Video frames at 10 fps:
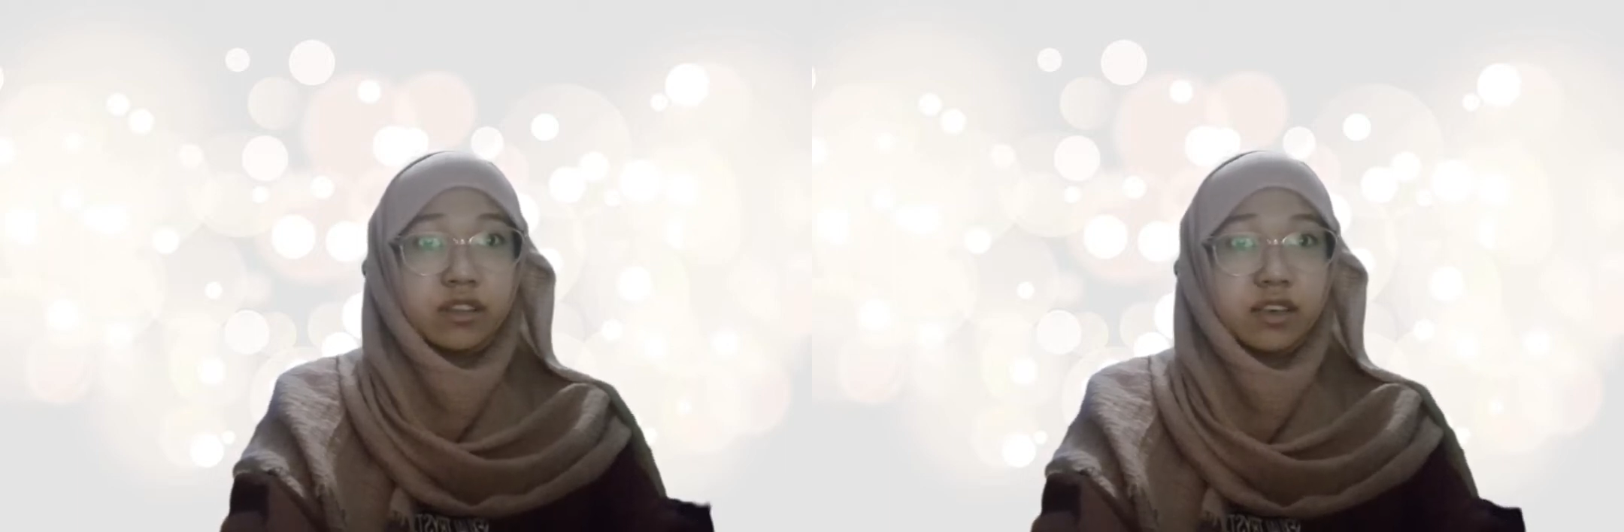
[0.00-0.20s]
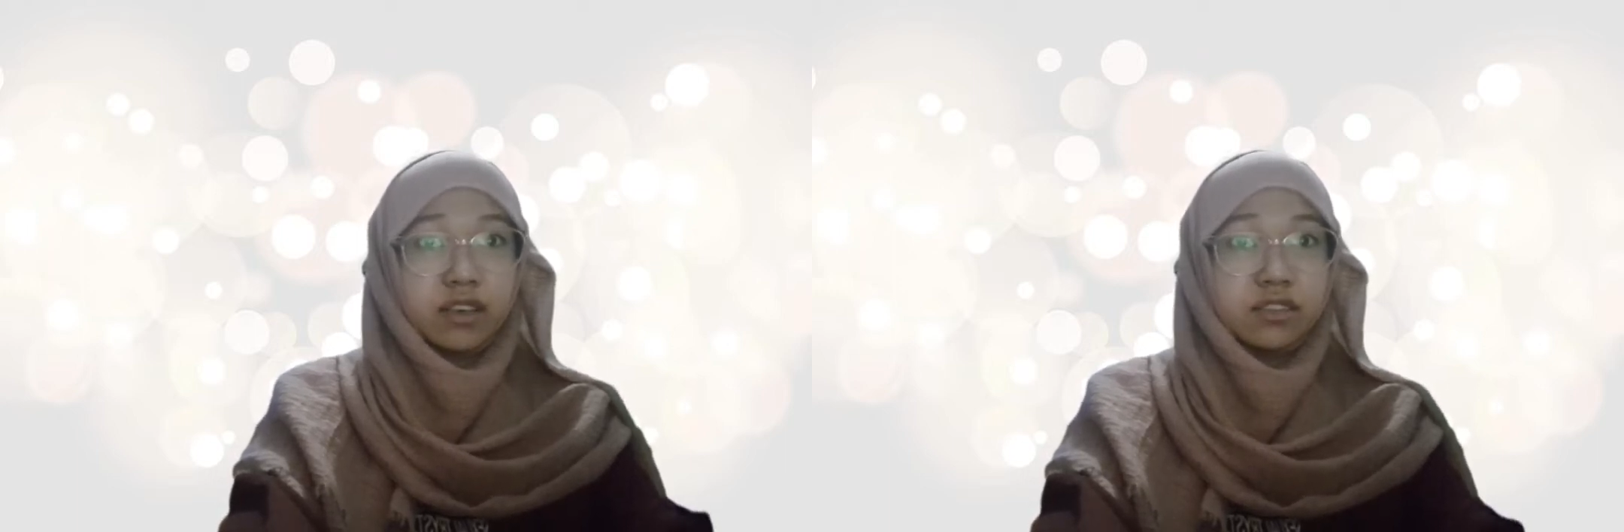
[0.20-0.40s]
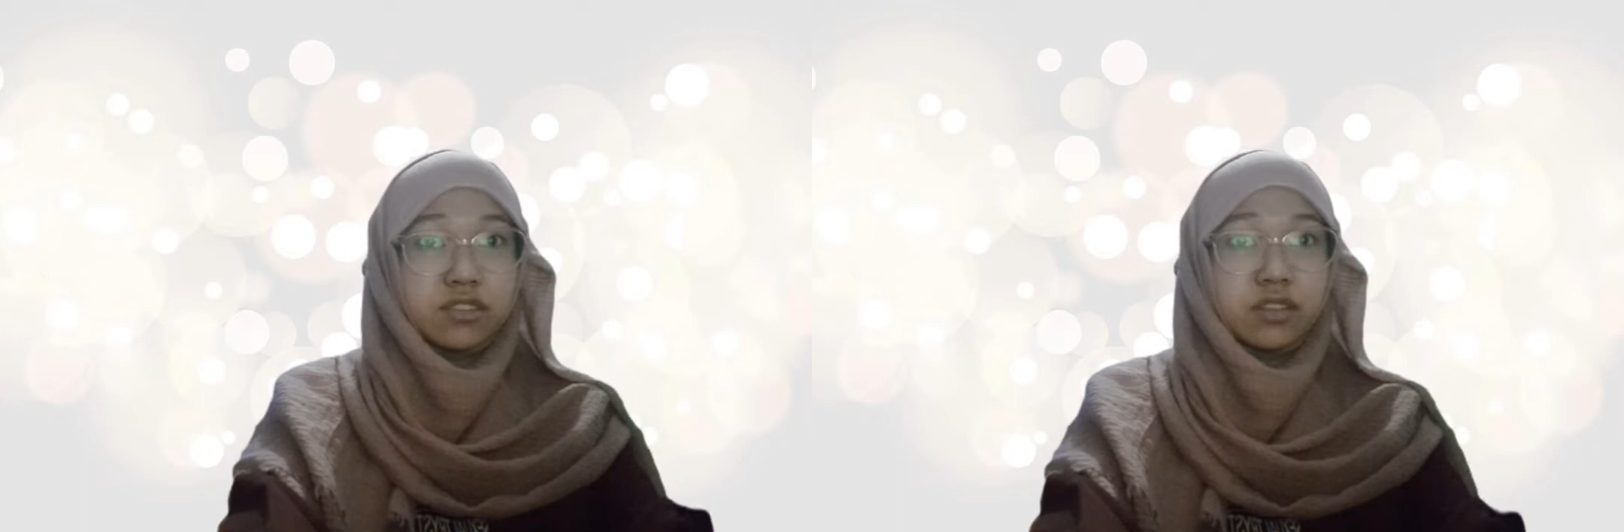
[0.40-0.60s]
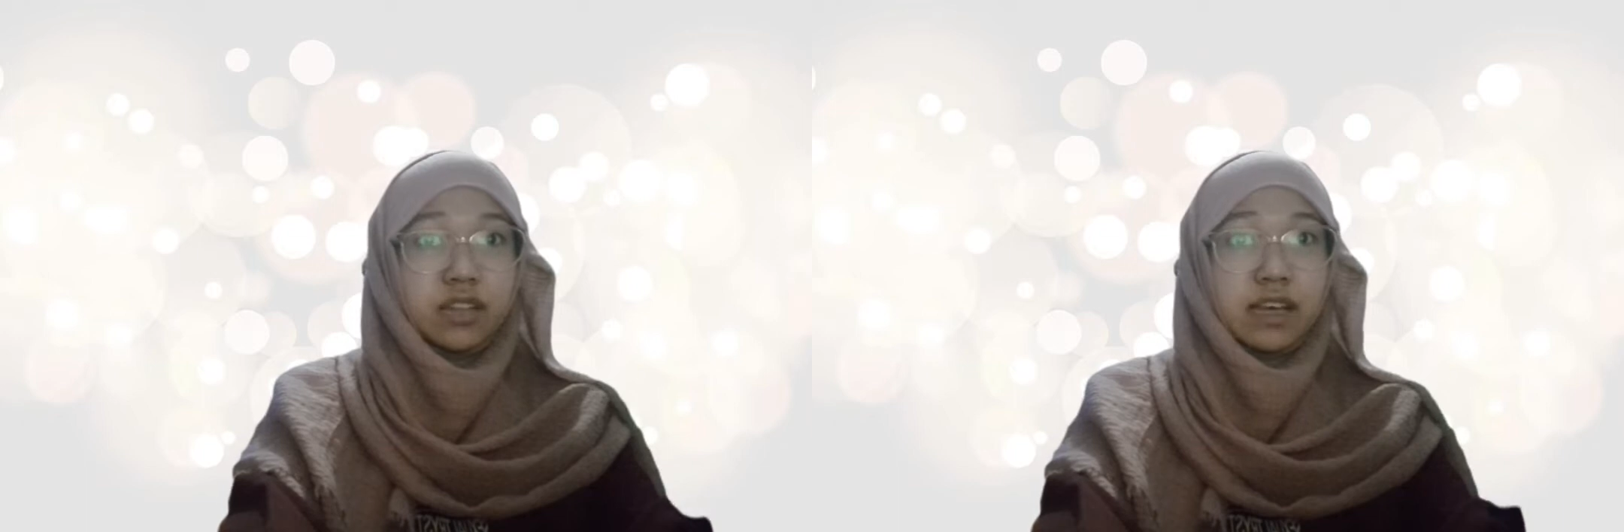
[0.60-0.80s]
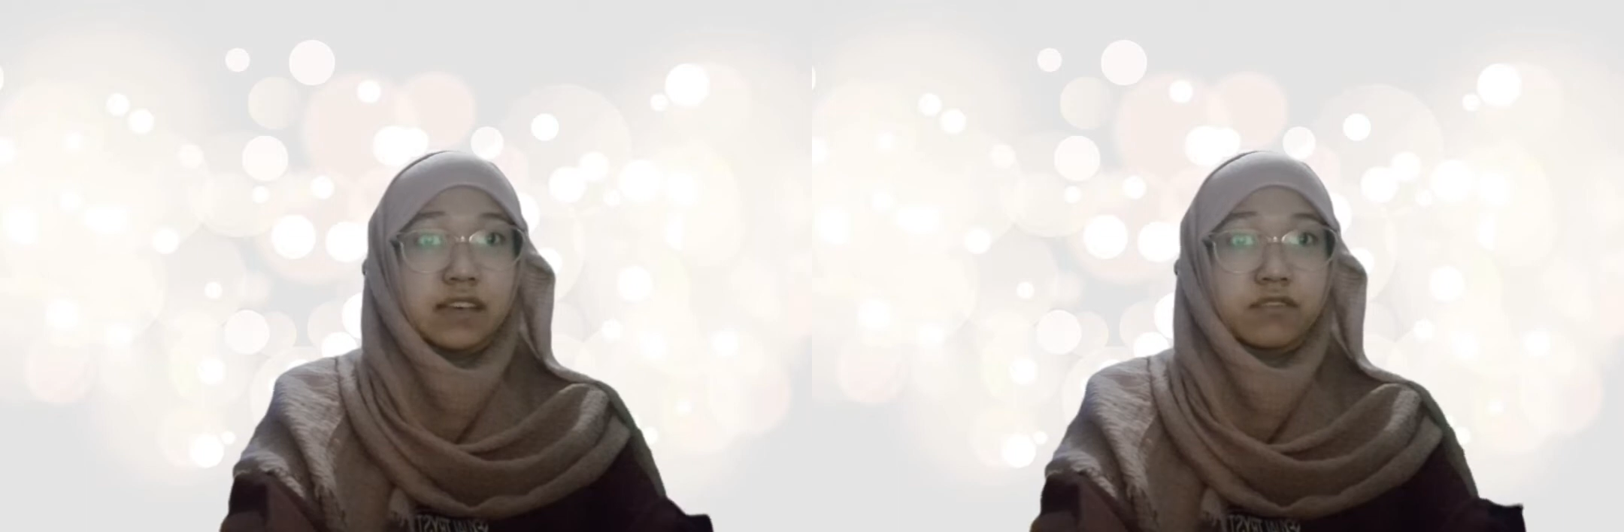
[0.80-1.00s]
things to
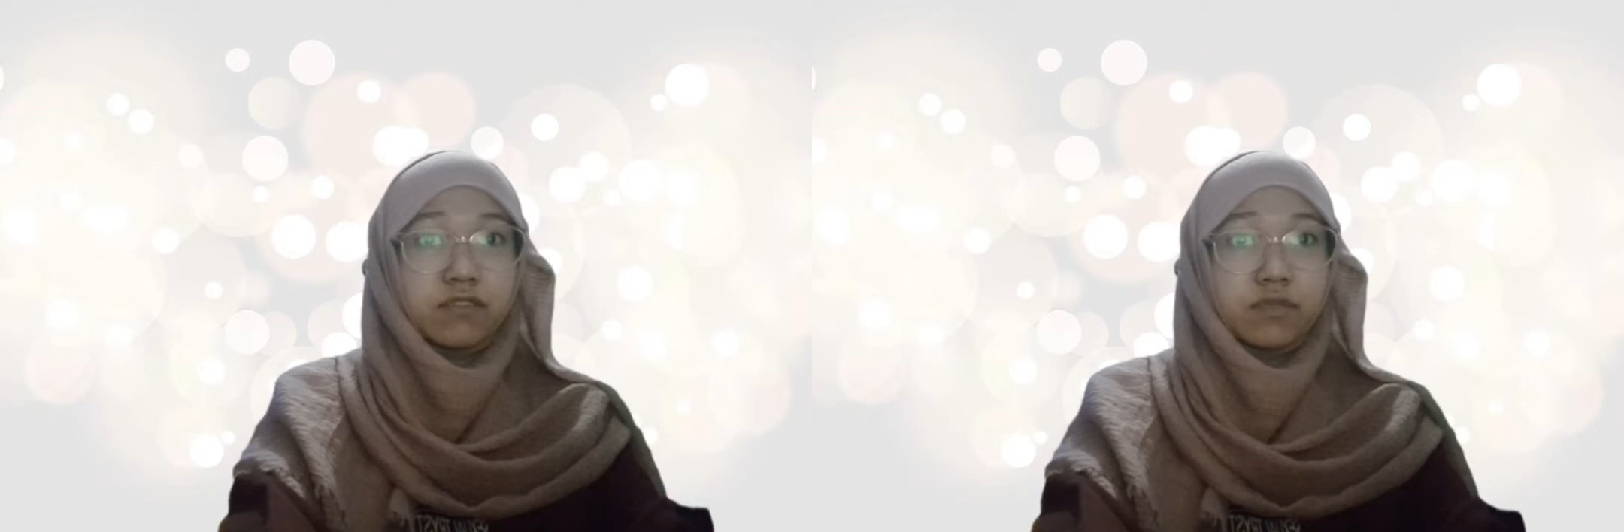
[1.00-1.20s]
life.